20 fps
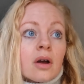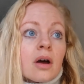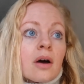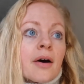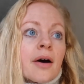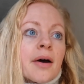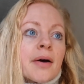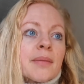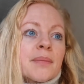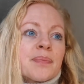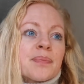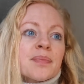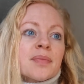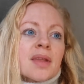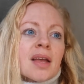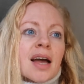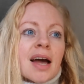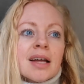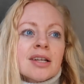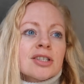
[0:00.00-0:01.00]

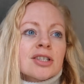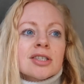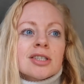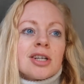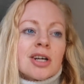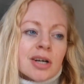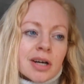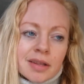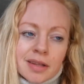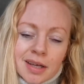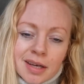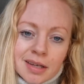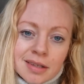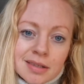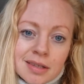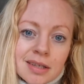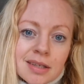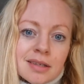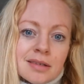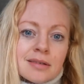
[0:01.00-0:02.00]
and look at
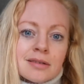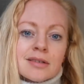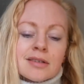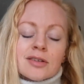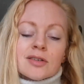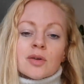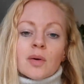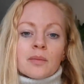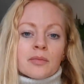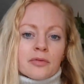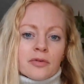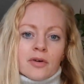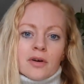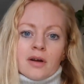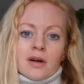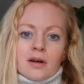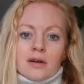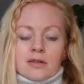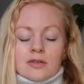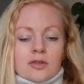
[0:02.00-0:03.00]
things and stop
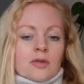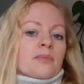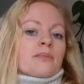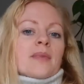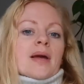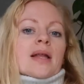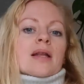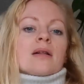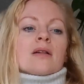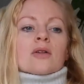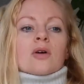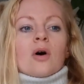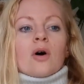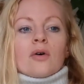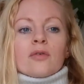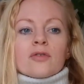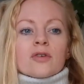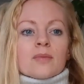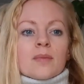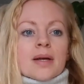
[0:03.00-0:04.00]
and make a little
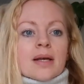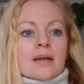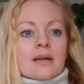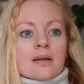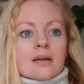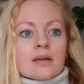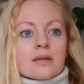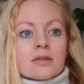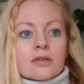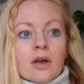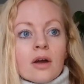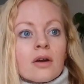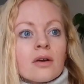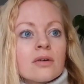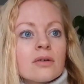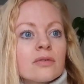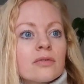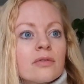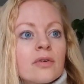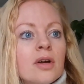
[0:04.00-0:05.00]
coffee on my
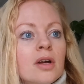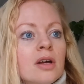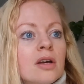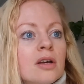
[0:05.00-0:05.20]
stove.